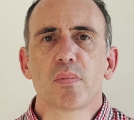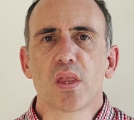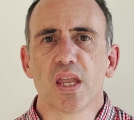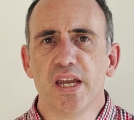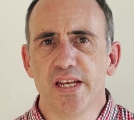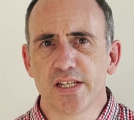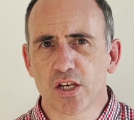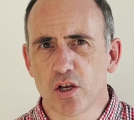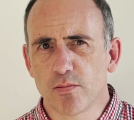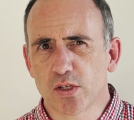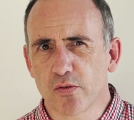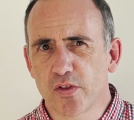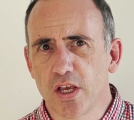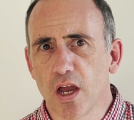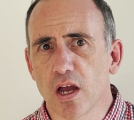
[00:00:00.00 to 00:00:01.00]
In terms of
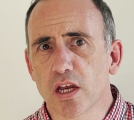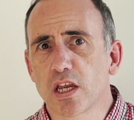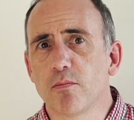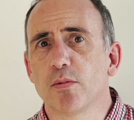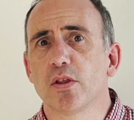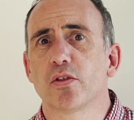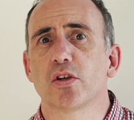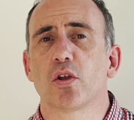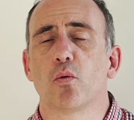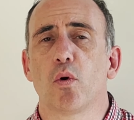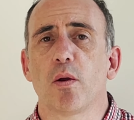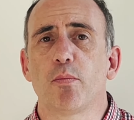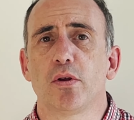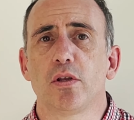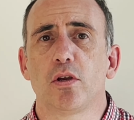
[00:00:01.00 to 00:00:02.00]
the argument that a
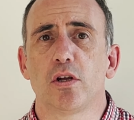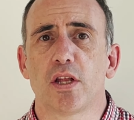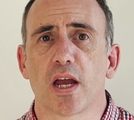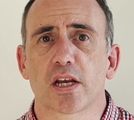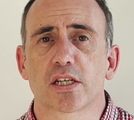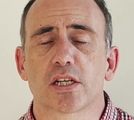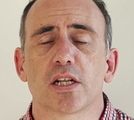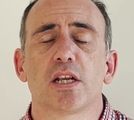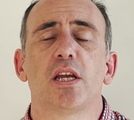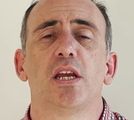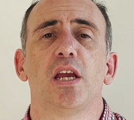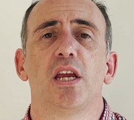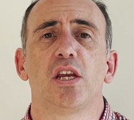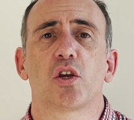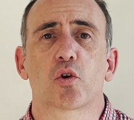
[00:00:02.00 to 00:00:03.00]
weapon could actually
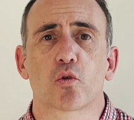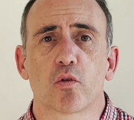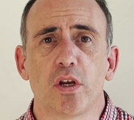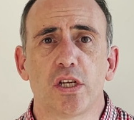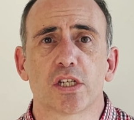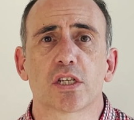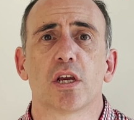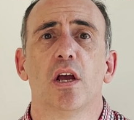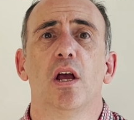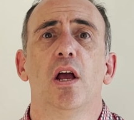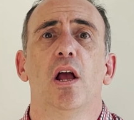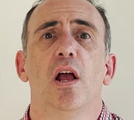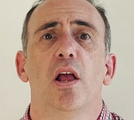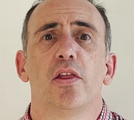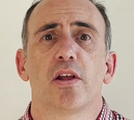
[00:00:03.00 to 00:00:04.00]
increase
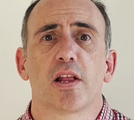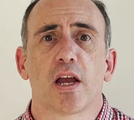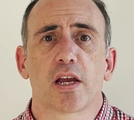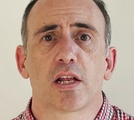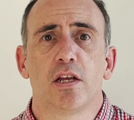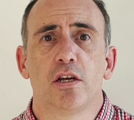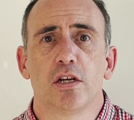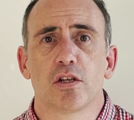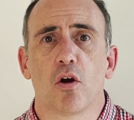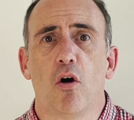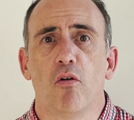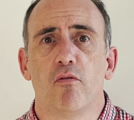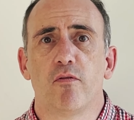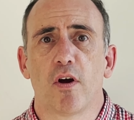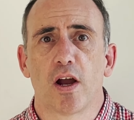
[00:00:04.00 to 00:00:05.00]
the likelihood
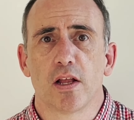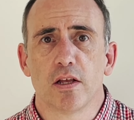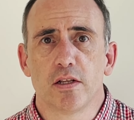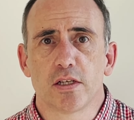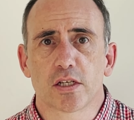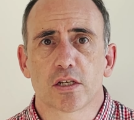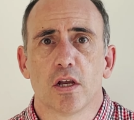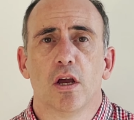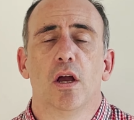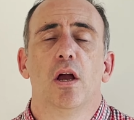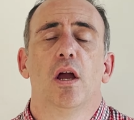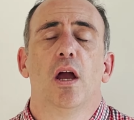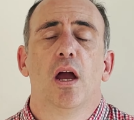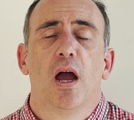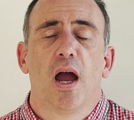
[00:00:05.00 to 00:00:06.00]
of violence
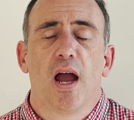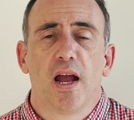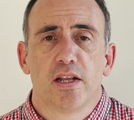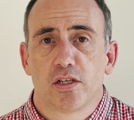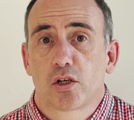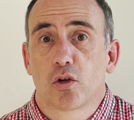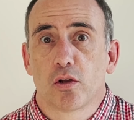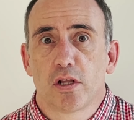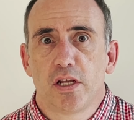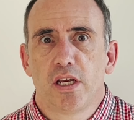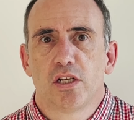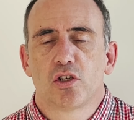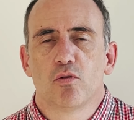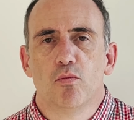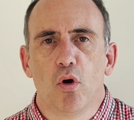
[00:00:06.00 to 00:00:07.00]
and could lead
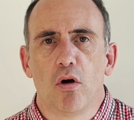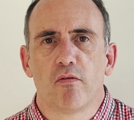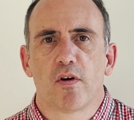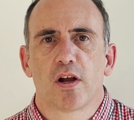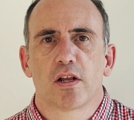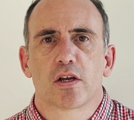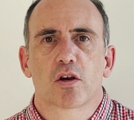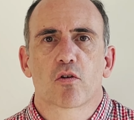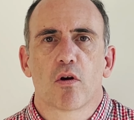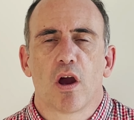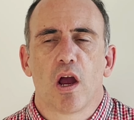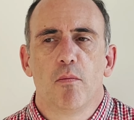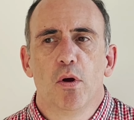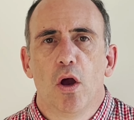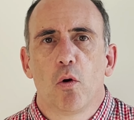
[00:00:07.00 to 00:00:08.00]
to more violent
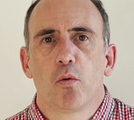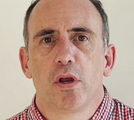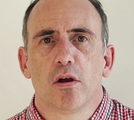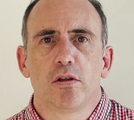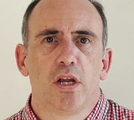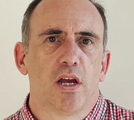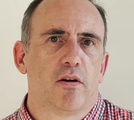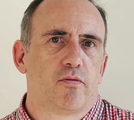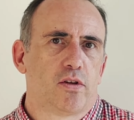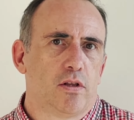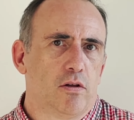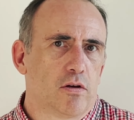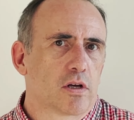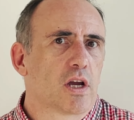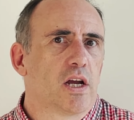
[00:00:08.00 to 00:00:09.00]
crime, we only have to
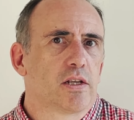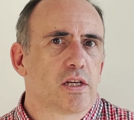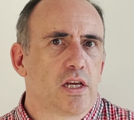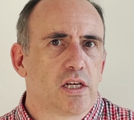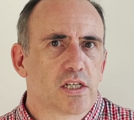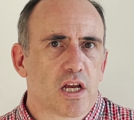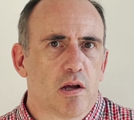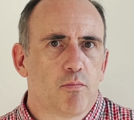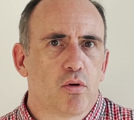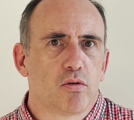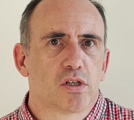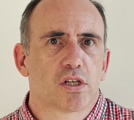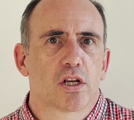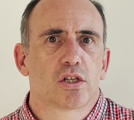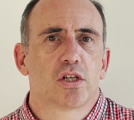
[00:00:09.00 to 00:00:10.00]
look at examples
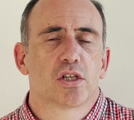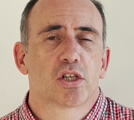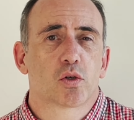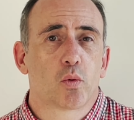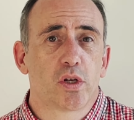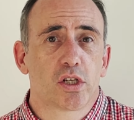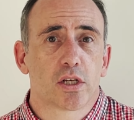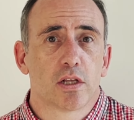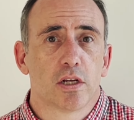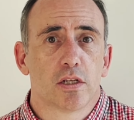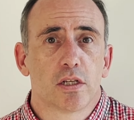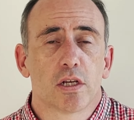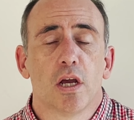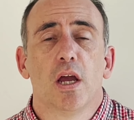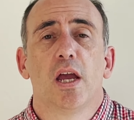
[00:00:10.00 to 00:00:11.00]
such as
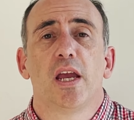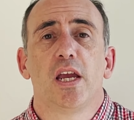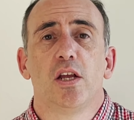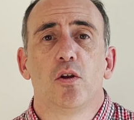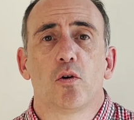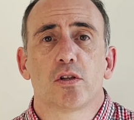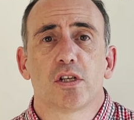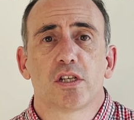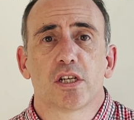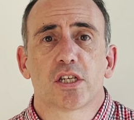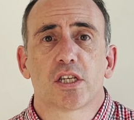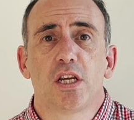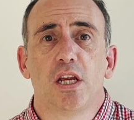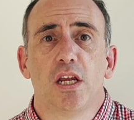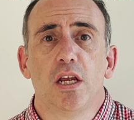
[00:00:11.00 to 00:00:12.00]
Switzerland in order to
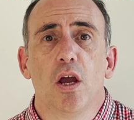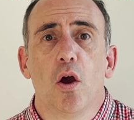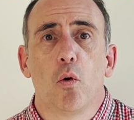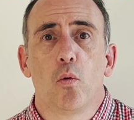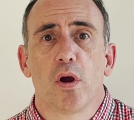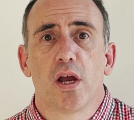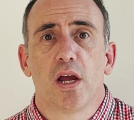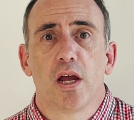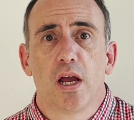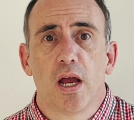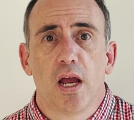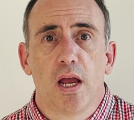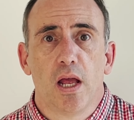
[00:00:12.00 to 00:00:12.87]
see where